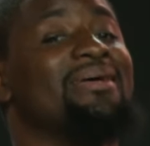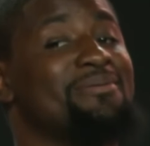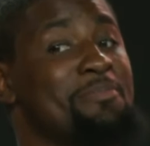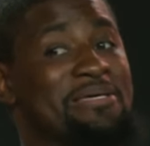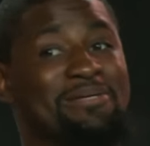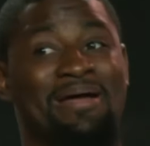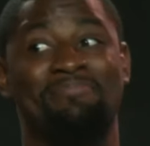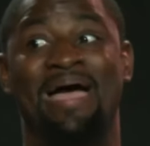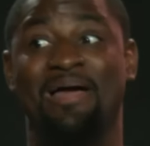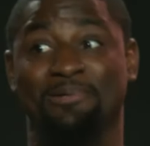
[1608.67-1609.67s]
I'll make somebody
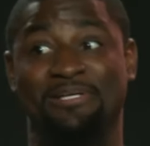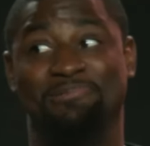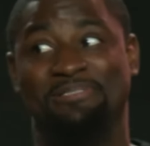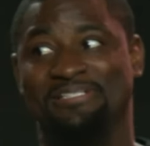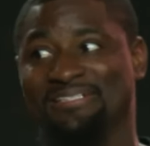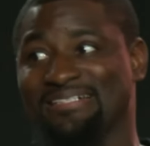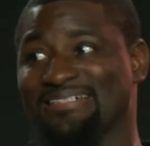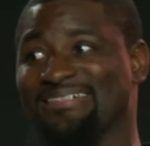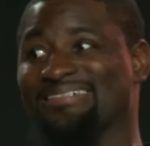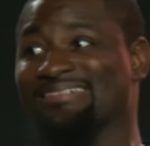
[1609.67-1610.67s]
mad on this one.
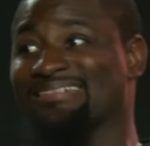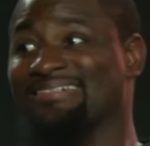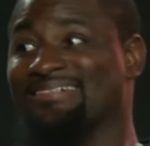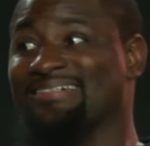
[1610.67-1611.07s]
Yeah.